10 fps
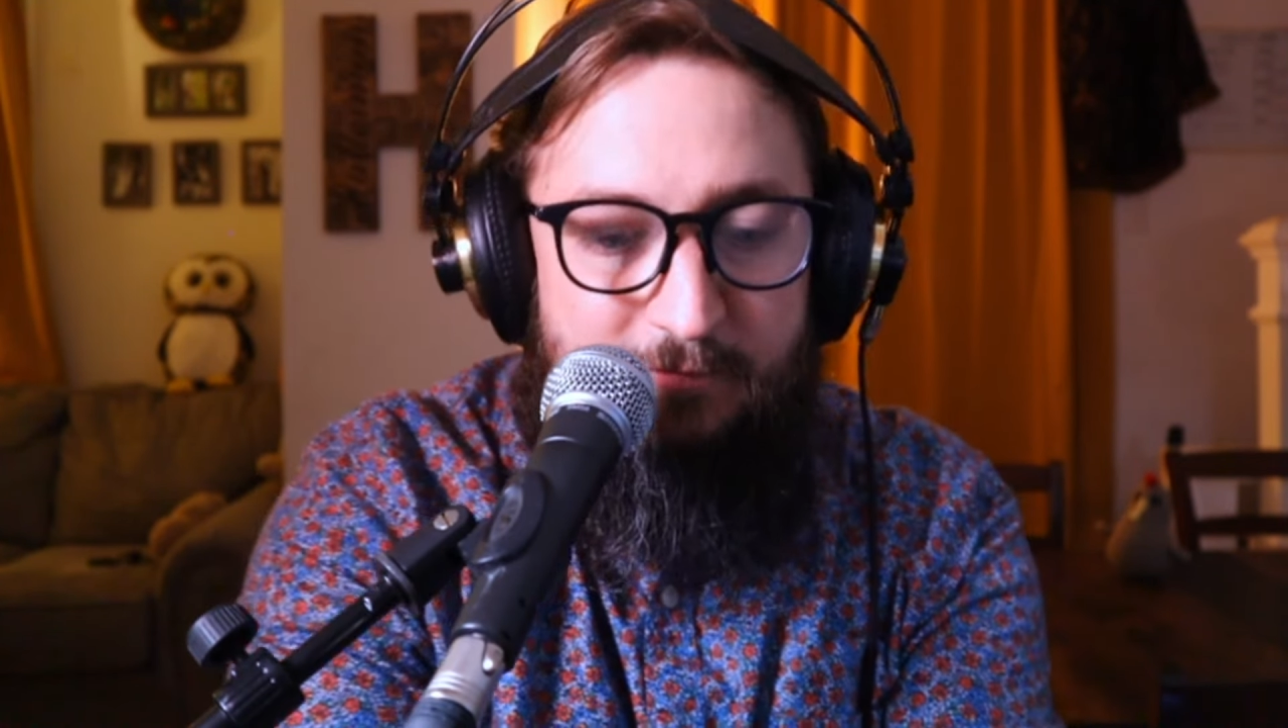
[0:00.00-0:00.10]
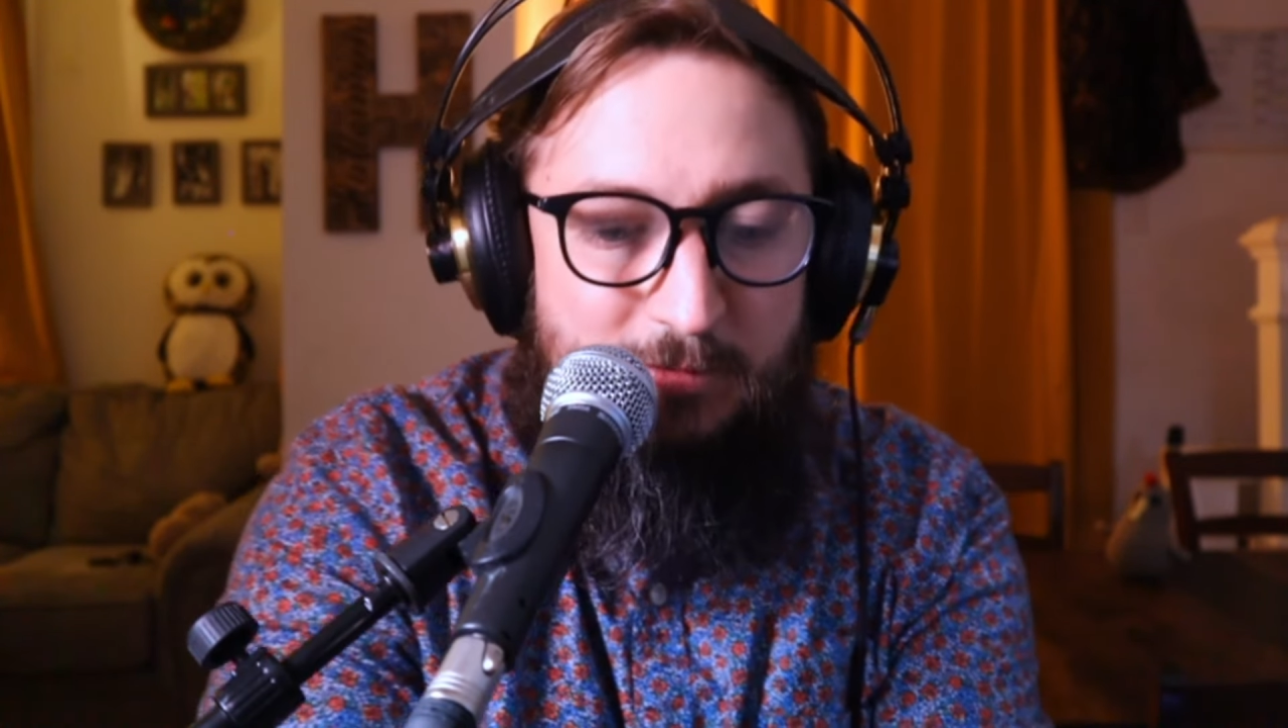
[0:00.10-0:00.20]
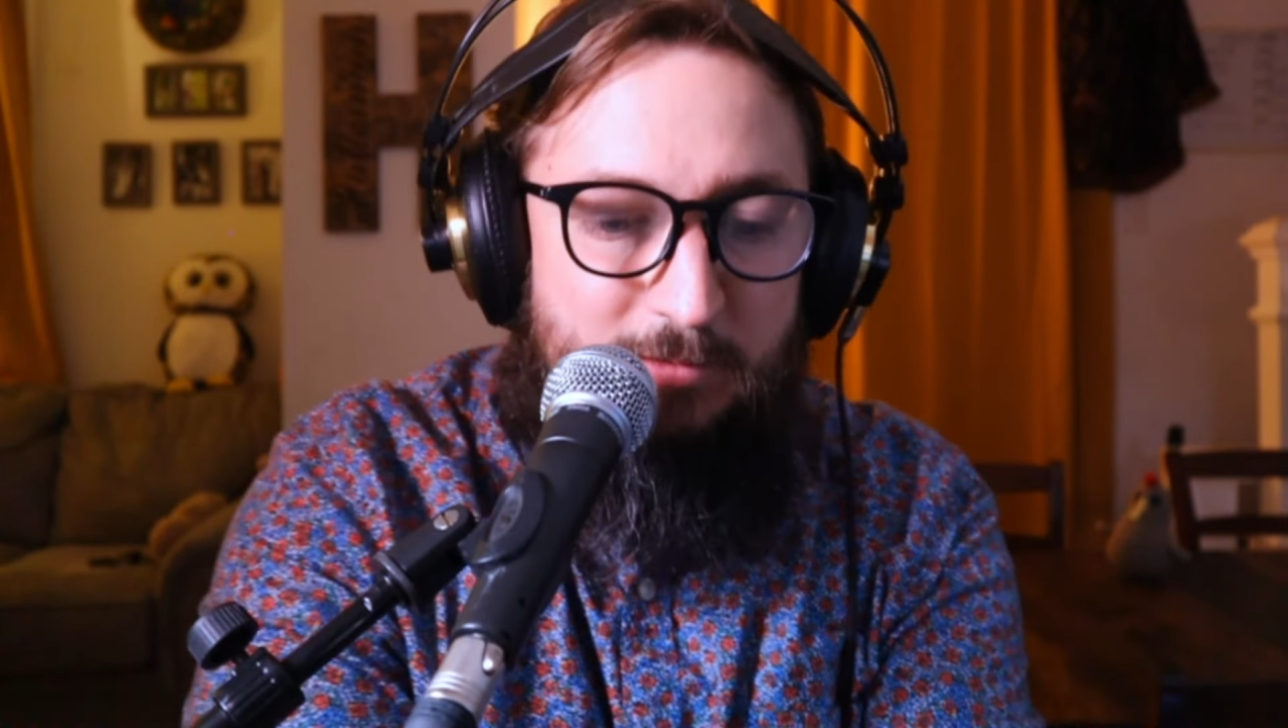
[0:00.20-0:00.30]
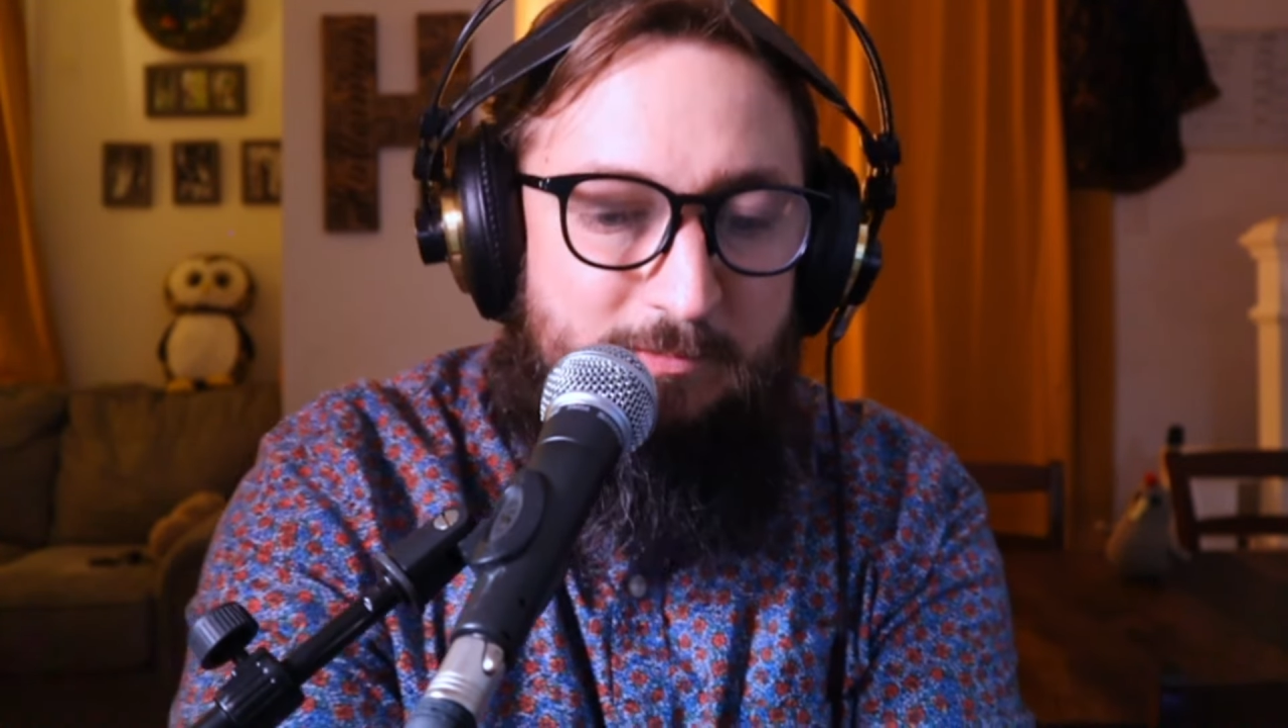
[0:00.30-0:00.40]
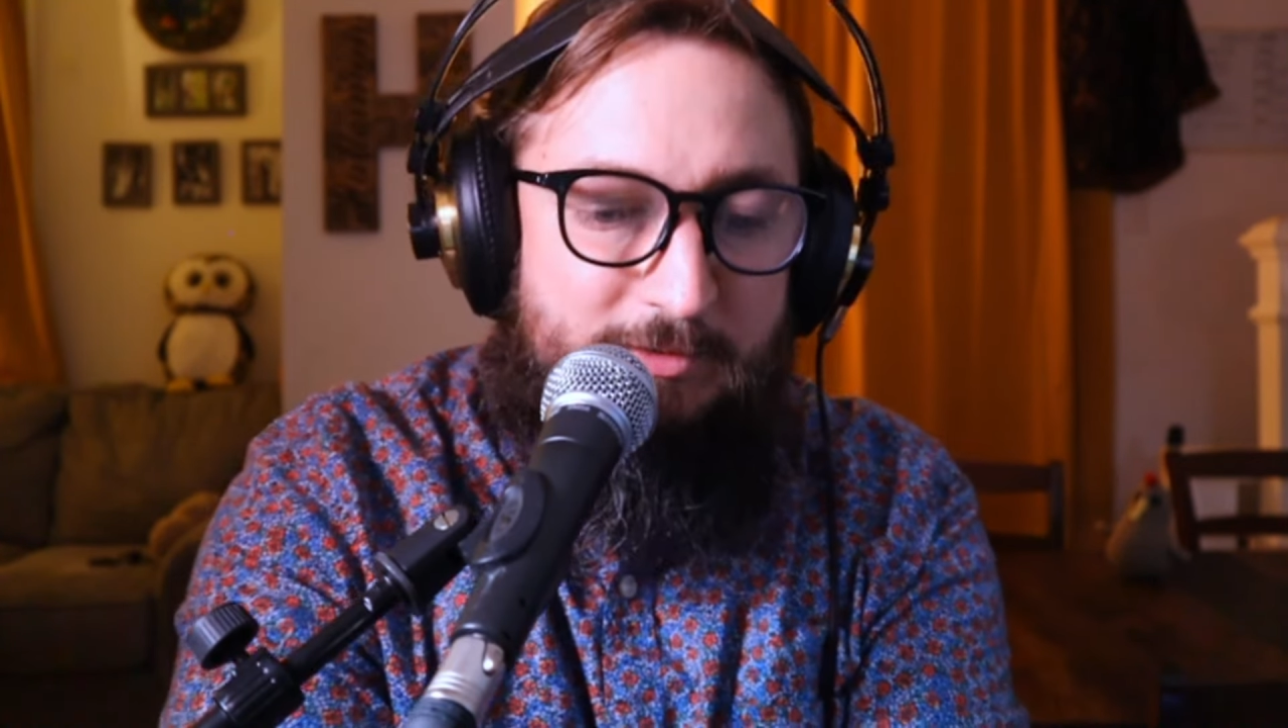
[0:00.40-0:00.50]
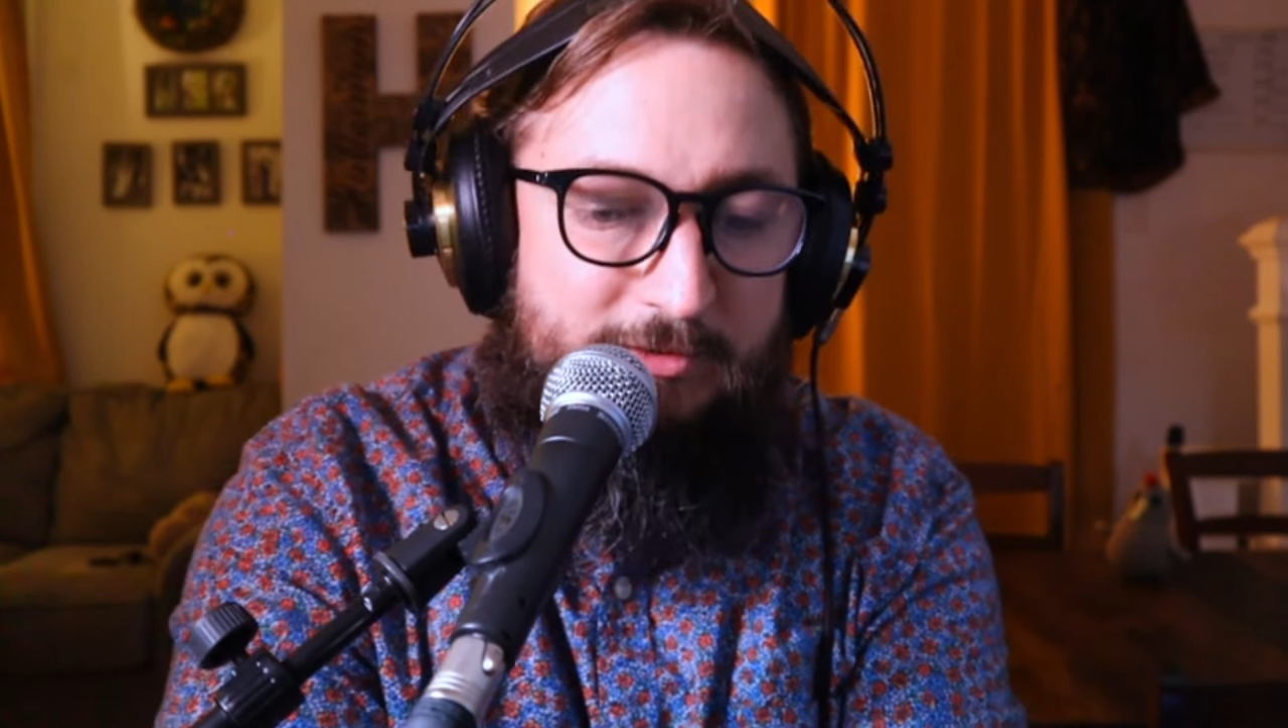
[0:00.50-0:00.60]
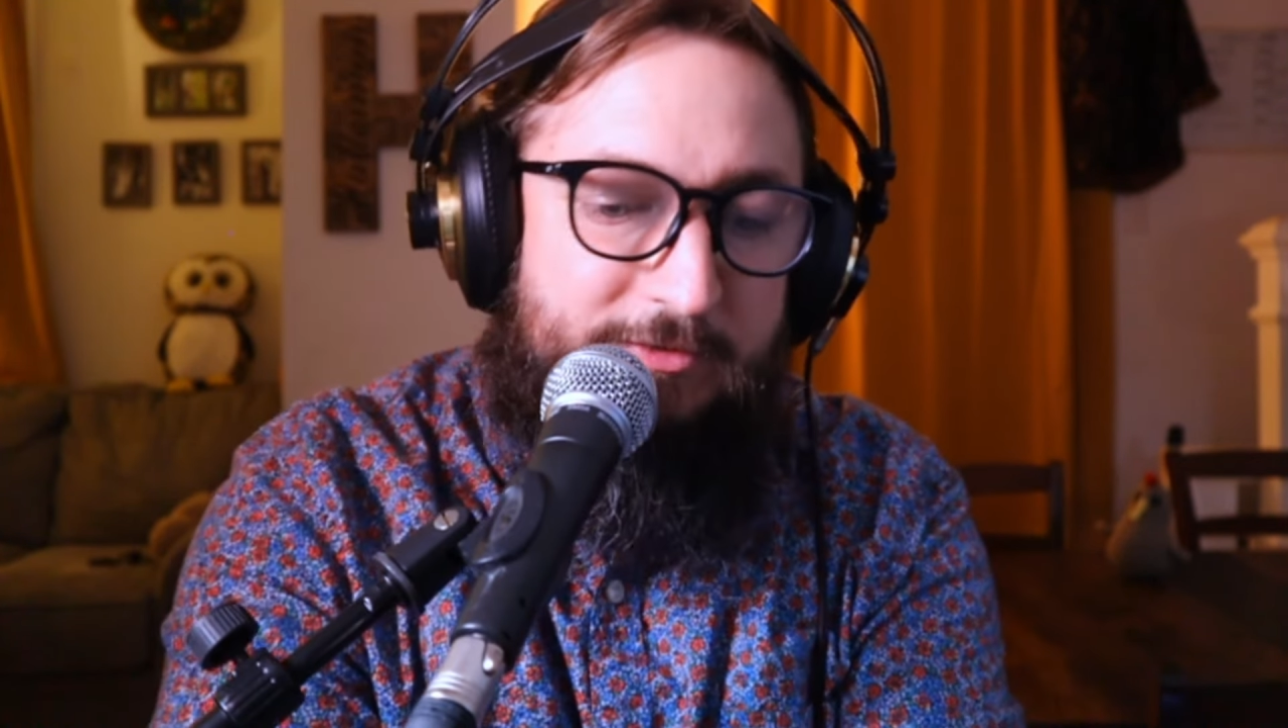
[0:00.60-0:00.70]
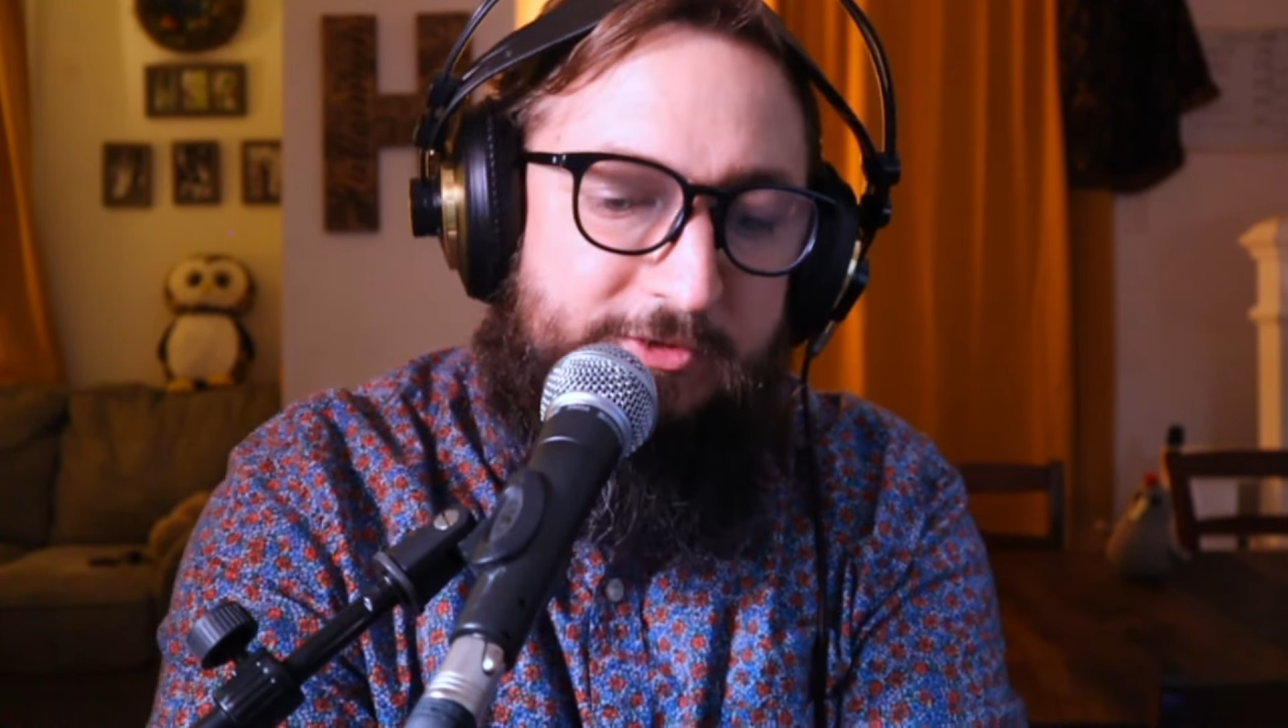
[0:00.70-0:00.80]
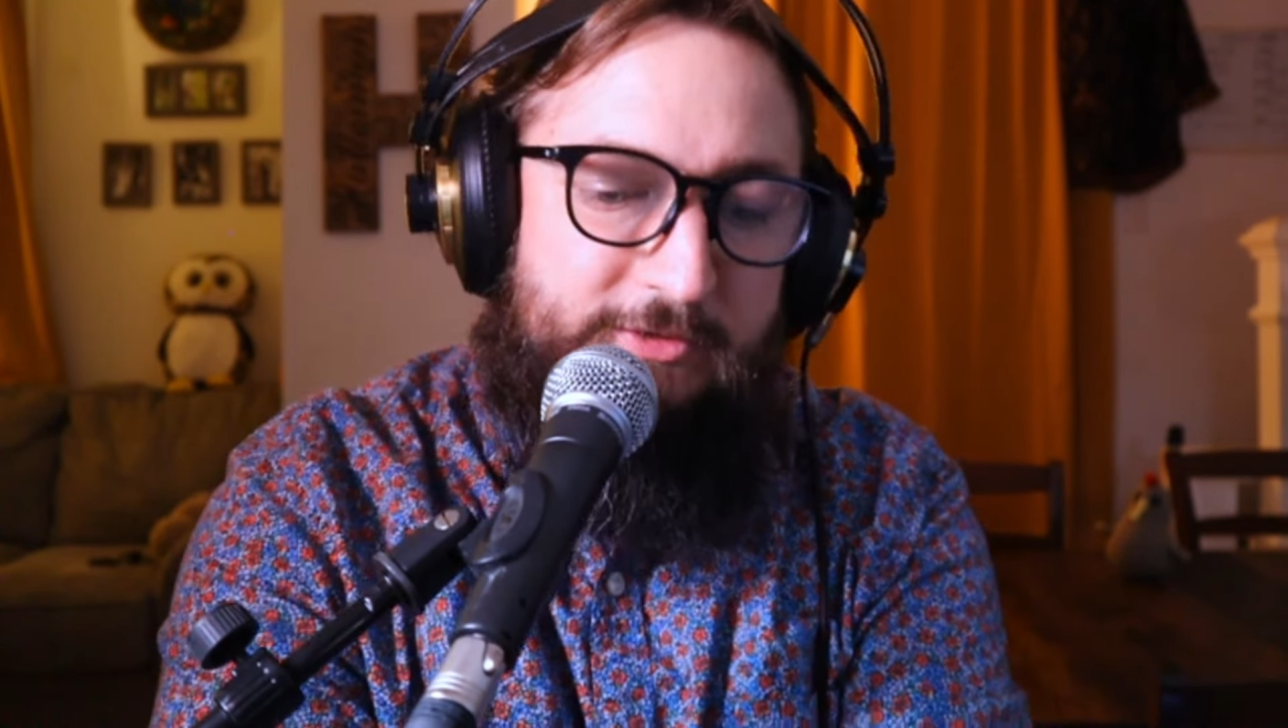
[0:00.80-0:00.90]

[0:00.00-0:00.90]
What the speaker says: 4, 1,